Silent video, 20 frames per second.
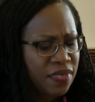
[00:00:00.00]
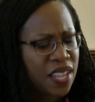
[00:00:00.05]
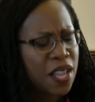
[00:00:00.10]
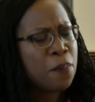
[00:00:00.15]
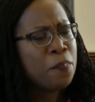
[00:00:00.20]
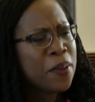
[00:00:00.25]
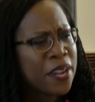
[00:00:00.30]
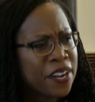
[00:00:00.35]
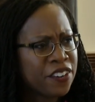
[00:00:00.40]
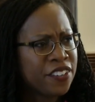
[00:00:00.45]

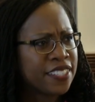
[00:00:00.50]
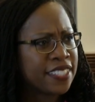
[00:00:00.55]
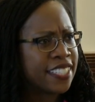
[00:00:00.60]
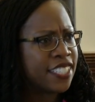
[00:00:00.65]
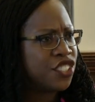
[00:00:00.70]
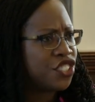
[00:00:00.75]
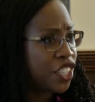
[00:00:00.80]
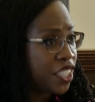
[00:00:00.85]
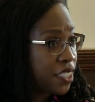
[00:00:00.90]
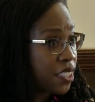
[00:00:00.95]

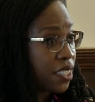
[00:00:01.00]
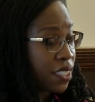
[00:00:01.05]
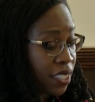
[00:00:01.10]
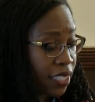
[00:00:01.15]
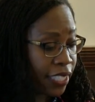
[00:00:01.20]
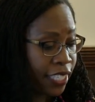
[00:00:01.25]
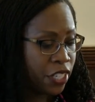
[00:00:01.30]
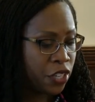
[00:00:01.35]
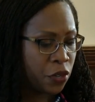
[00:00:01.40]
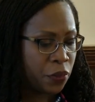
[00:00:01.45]
Apparently, Justice
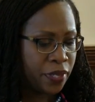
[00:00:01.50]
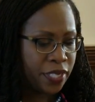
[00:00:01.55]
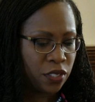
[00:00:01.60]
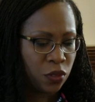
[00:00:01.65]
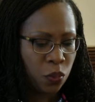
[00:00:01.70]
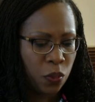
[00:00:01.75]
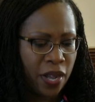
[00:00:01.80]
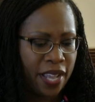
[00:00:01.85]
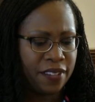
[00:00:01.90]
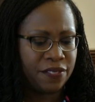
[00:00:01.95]
Alito and
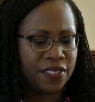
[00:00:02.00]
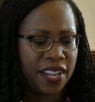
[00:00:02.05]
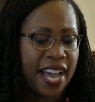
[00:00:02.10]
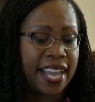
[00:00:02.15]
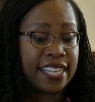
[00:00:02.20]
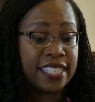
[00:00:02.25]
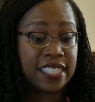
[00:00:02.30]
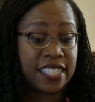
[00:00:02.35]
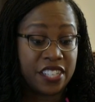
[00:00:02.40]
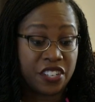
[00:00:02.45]
his wife
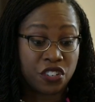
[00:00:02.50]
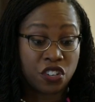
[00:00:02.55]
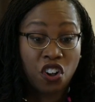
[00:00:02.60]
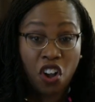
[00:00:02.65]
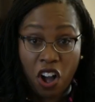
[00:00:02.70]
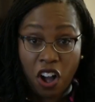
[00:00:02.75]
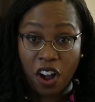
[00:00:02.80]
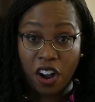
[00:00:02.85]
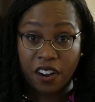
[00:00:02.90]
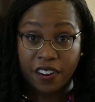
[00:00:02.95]
got into their
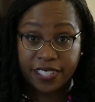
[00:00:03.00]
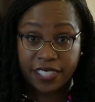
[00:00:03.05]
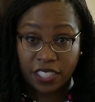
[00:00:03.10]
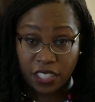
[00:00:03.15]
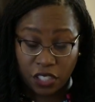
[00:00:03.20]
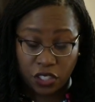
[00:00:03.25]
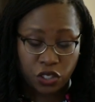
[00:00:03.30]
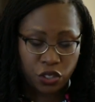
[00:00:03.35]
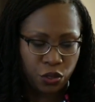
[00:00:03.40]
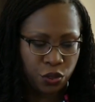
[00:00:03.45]
car at the
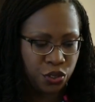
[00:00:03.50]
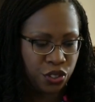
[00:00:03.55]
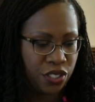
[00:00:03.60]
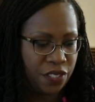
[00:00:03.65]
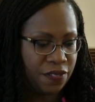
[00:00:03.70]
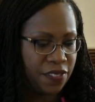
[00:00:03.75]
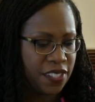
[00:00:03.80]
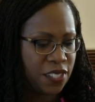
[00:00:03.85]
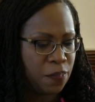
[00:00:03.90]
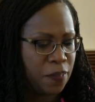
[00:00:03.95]
conclusion
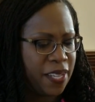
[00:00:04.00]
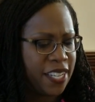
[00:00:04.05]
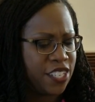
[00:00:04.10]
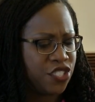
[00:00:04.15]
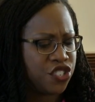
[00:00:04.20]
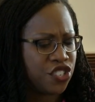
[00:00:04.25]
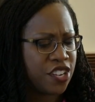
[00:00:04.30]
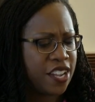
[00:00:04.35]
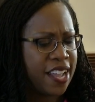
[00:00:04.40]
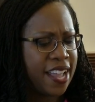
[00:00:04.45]
of the
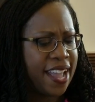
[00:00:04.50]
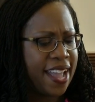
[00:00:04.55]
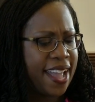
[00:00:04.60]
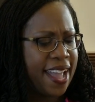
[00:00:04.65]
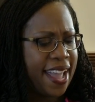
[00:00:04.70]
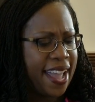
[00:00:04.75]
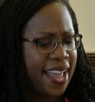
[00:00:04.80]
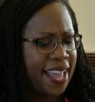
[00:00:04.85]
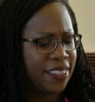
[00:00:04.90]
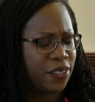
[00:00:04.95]
speech,
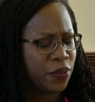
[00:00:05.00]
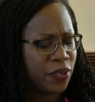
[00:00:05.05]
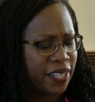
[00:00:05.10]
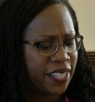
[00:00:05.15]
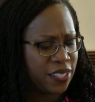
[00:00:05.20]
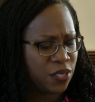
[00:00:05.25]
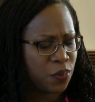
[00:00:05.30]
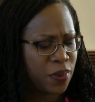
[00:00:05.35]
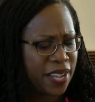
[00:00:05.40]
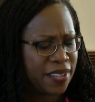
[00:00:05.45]
and
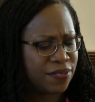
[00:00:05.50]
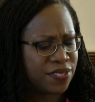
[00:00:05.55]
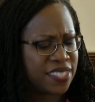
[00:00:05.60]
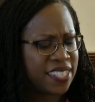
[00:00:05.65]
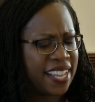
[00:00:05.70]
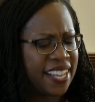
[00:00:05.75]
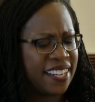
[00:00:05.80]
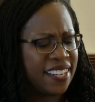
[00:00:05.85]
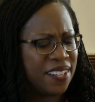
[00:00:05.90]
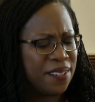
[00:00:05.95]
his wife
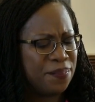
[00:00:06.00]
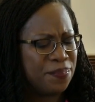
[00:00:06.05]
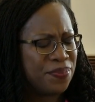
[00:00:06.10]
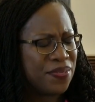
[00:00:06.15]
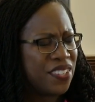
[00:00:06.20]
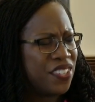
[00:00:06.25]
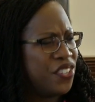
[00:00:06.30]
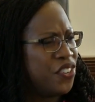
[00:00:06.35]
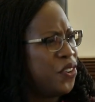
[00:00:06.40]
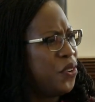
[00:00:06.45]
said,
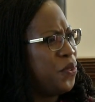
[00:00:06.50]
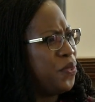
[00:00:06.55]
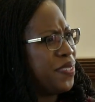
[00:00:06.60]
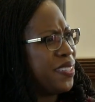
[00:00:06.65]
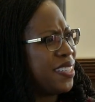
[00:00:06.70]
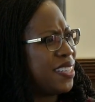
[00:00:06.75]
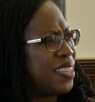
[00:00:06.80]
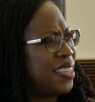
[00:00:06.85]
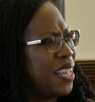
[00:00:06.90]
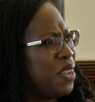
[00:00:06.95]
"You know,
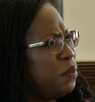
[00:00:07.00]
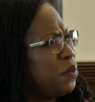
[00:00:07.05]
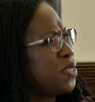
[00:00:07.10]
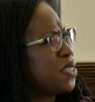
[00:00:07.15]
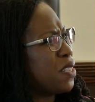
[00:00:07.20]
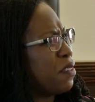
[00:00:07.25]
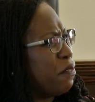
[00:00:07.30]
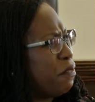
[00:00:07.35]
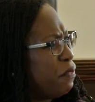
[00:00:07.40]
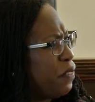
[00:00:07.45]
that
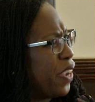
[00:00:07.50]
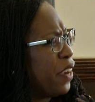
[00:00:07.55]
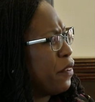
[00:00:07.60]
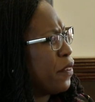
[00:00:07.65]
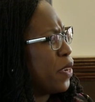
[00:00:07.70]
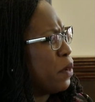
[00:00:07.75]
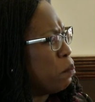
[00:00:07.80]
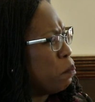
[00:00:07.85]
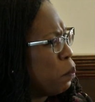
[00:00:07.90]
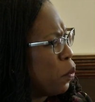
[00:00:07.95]
was a
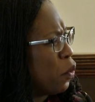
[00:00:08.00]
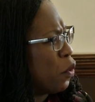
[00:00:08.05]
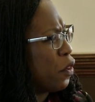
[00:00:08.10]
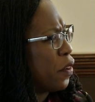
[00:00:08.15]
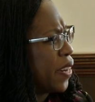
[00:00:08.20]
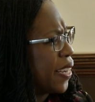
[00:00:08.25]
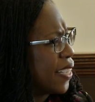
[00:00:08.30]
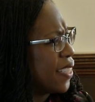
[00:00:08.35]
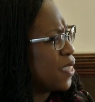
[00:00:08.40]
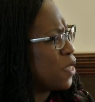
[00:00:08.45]
very
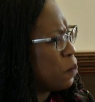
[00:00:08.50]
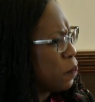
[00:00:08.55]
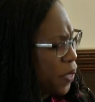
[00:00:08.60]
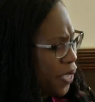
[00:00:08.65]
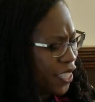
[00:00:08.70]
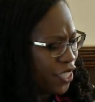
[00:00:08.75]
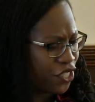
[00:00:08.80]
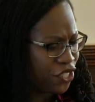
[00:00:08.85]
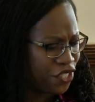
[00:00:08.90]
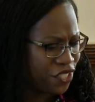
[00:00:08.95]
boring
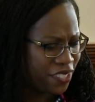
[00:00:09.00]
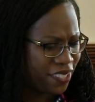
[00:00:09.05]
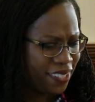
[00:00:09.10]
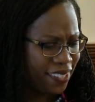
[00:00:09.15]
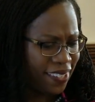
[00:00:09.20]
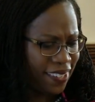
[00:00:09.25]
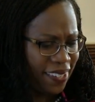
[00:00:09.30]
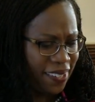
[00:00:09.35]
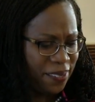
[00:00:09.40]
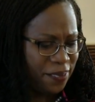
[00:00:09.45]
speech."
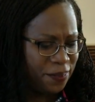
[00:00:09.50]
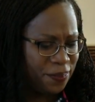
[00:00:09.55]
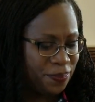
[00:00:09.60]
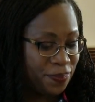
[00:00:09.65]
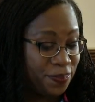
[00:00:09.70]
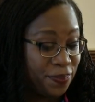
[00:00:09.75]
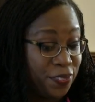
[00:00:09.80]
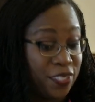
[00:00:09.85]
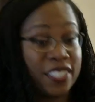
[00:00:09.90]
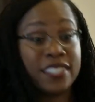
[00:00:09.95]

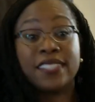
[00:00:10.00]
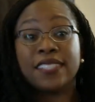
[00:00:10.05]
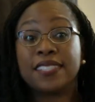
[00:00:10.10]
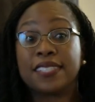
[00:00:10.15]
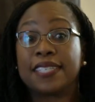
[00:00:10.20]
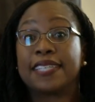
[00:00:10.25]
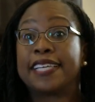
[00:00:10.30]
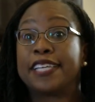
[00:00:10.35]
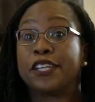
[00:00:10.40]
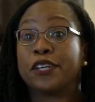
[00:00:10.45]
Justice
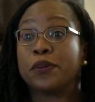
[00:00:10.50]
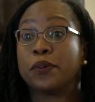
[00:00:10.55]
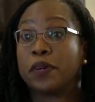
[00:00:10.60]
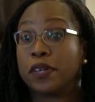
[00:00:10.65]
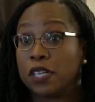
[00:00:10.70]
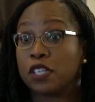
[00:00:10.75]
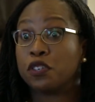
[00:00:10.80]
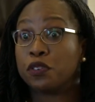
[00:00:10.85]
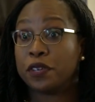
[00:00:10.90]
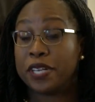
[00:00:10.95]
Alito
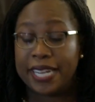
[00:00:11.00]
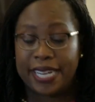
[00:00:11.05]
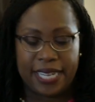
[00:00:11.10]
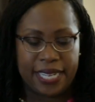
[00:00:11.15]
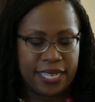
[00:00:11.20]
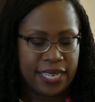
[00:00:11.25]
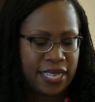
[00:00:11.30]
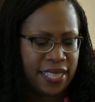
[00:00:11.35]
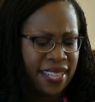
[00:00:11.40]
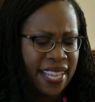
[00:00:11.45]

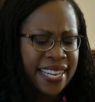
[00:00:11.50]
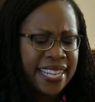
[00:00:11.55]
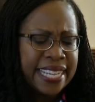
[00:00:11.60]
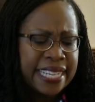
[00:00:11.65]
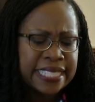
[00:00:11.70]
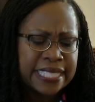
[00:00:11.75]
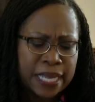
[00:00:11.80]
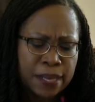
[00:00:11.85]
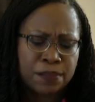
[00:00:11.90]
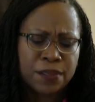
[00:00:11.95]
agreed, and then
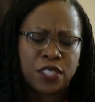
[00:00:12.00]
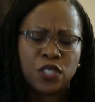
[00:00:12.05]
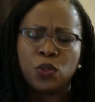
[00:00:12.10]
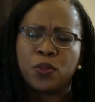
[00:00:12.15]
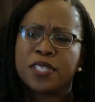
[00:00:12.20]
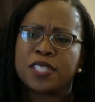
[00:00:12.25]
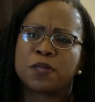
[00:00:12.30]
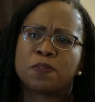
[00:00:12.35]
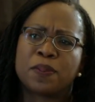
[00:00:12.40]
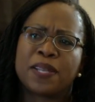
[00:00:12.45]
he attempted to
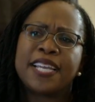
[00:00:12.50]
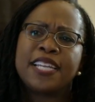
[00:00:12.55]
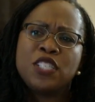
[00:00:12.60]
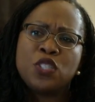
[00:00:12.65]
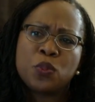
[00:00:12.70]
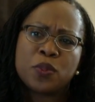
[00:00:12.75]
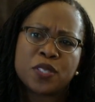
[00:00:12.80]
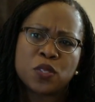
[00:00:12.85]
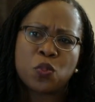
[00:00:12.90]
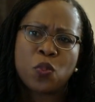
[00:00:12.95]
explain
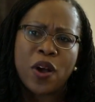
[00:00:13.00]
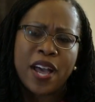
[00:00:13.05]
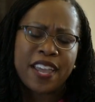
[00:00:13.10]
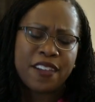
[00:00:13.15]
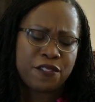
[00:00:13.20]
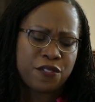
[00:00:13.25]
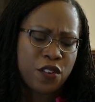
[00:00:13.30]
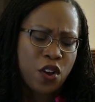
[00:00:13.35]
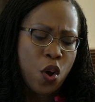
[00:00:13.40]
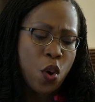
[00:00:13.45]
to his
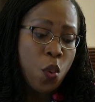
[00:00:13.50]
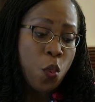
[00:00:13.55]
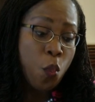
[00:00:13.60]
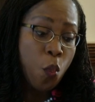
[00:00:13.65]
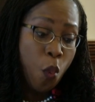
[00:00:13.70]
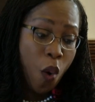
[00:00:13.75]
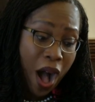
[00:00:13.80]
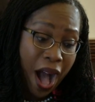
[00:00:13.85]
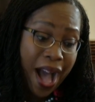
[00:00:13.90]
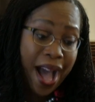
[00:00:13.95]
wife
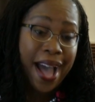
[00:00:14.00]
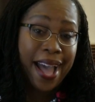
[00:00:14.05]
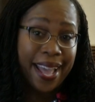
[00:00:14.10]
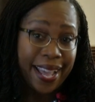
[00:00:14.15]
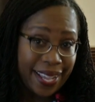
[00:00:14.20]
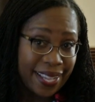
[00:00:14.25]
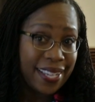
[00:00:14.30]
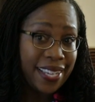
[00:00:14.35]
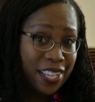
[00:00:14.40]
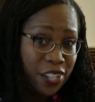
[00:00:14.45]
why
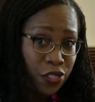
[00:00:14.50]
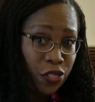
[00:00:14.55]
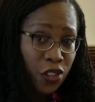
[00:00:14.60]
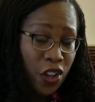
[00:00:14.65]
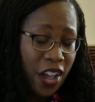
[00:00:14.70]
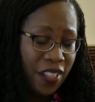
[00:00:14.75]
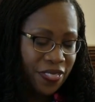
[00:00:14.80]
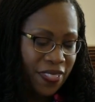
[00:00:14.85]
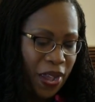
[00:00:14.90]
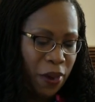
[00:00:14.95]
he
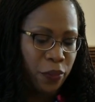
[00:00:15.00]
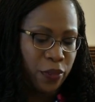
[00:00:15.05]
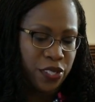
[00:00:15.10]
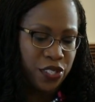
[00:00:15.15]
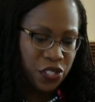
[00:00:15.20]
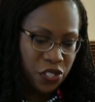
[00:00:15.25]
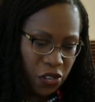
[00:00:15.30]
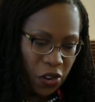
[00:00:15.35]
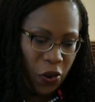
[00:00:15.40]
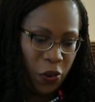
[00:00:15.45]
thought that was
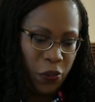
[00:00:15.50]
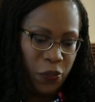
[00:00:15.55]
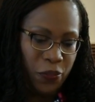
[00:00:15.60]
so.